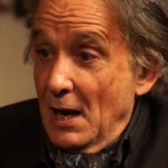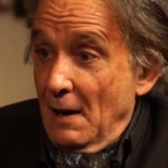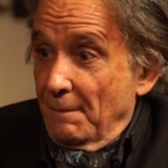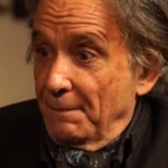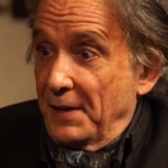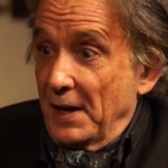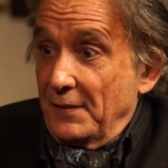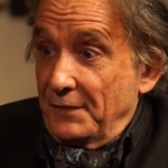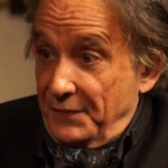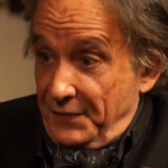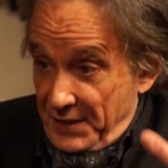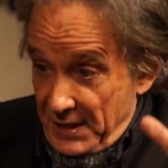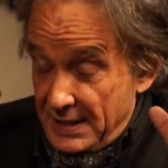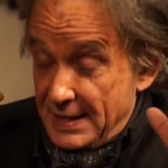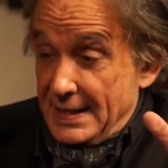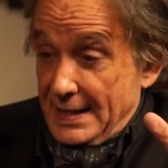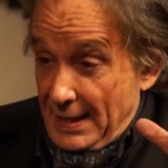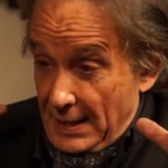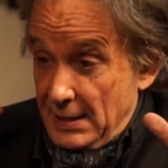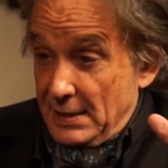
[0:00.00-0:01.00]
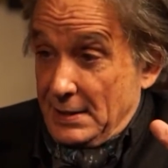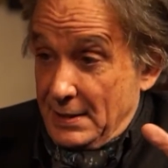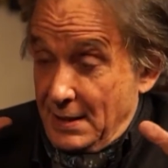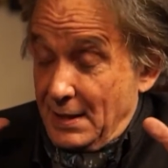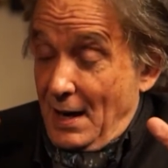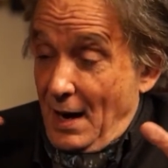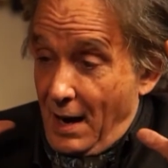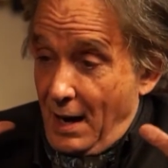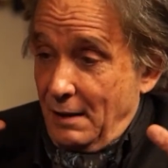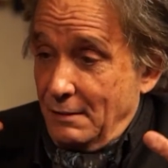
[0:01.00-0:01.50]
that this is the
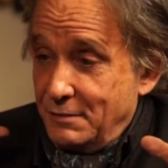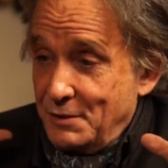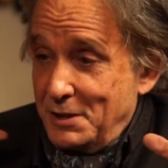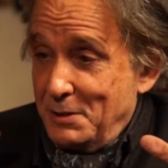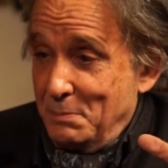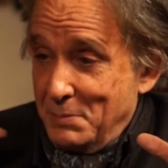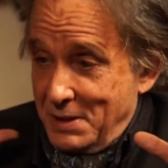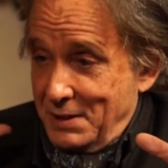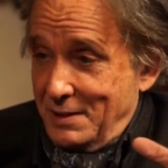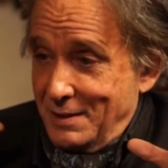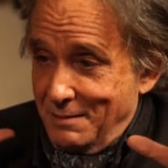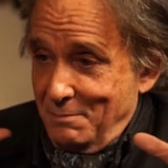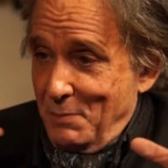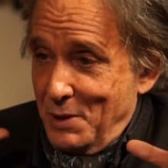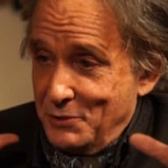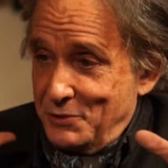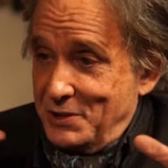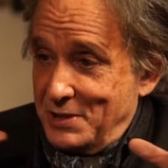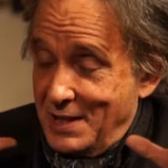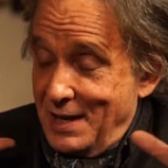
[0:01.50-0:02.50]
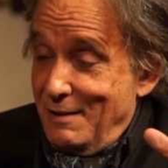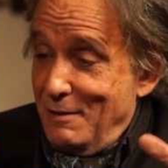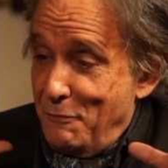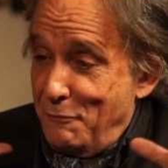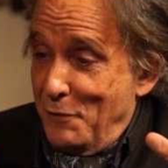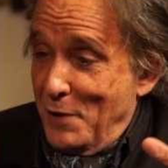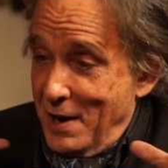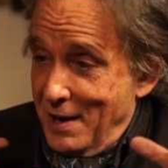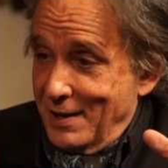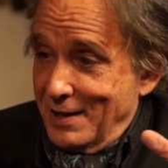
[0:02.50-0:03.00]
ultimate and most
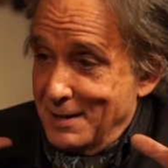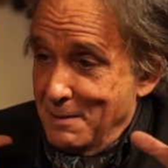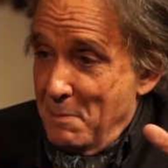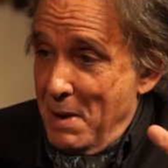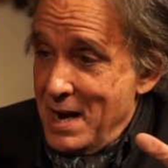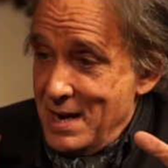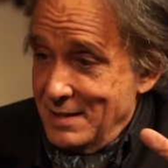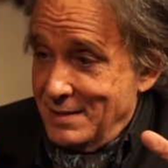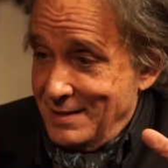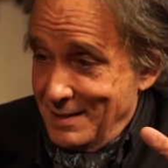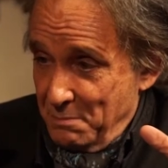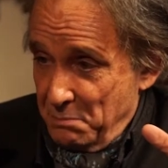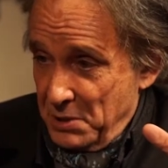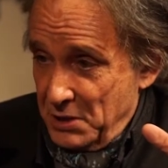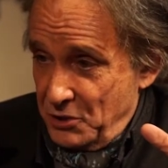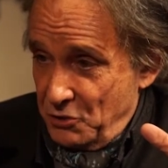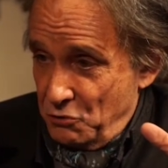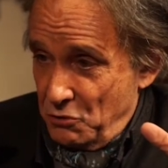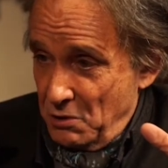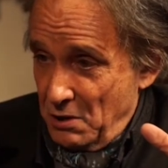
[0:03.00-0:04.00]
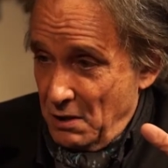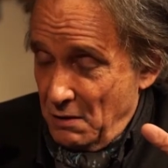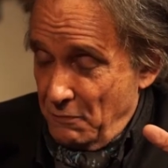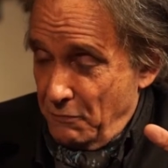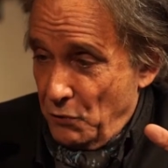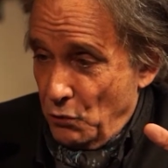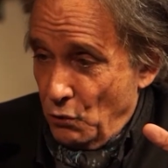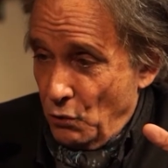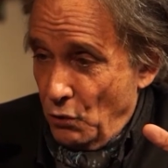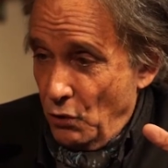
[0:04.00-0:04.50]
terrifying and amazing mystery of
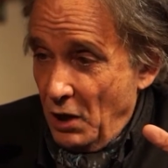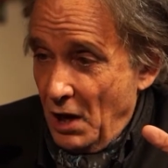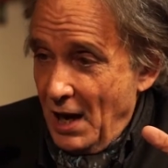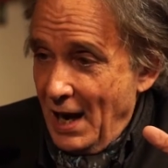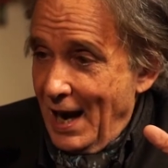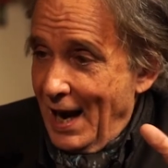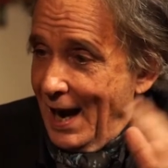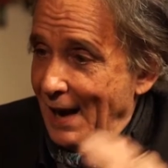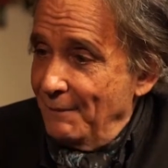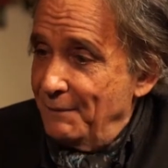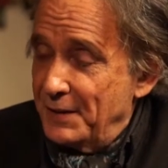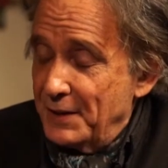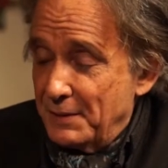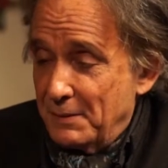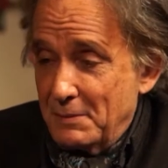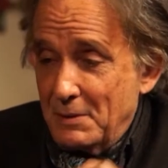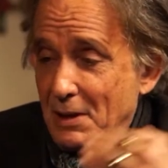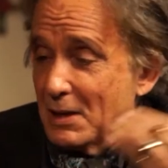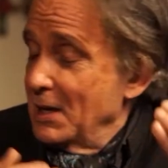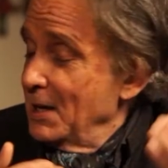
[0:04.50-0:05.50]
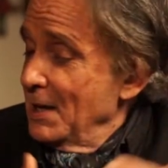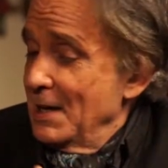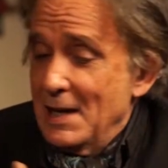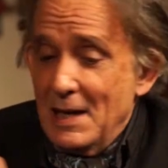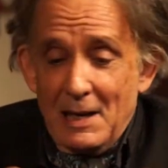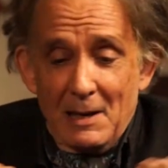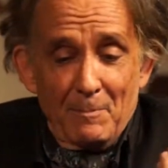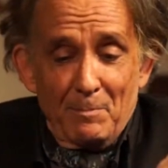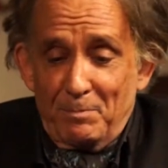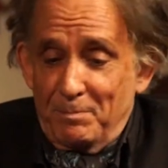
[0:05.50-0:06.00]
all, and that
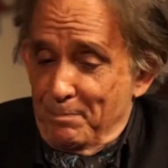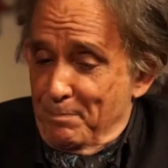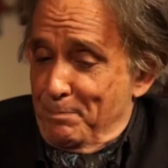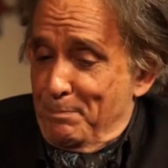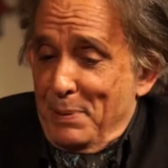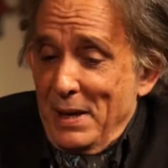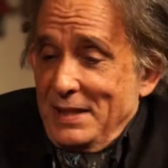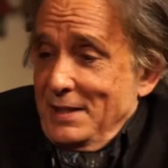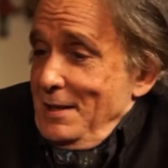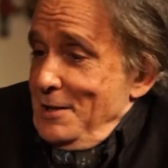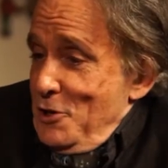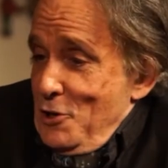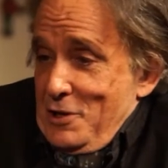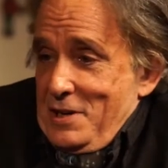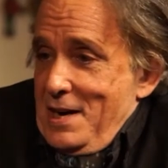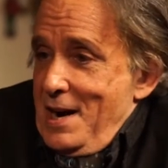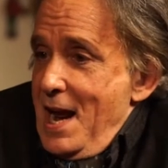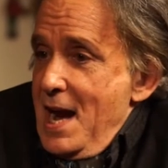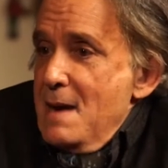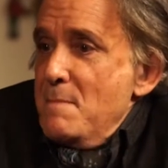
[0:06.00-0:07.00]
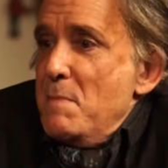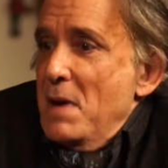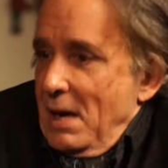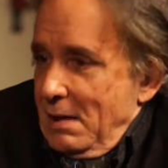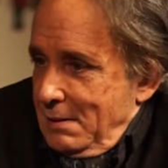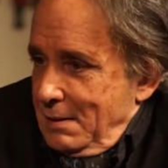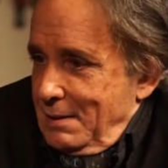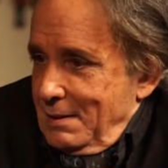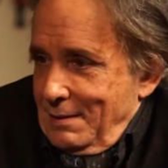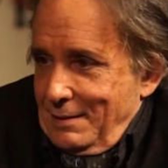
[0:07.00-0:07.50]
better not name
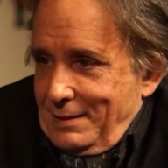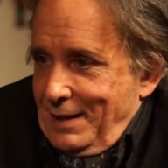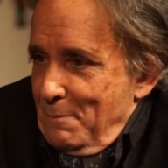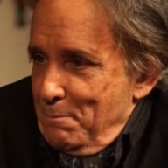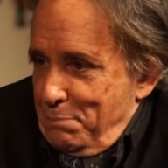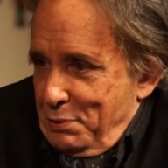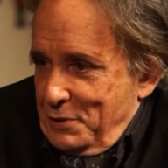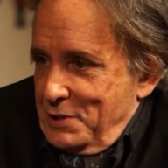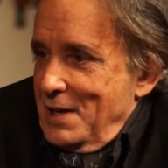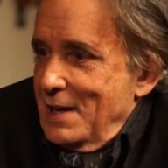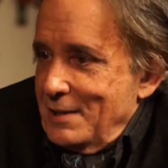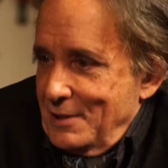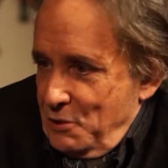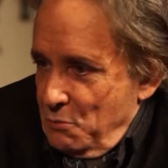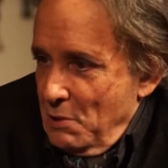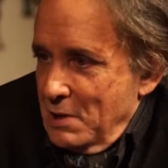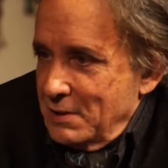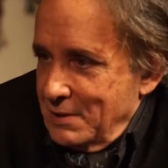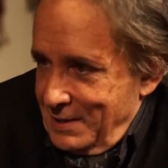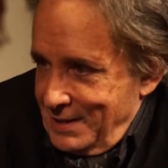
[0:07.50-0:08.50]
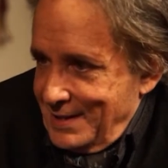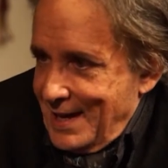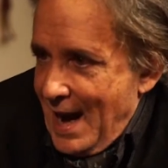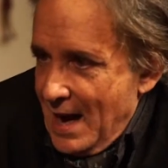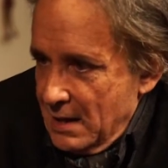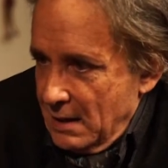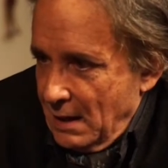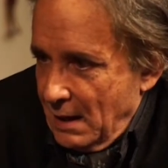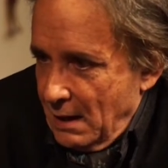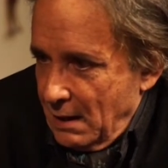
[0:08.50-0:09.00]
it than pretend to
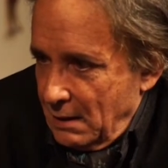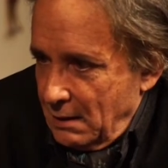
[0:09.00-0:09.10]
understand it.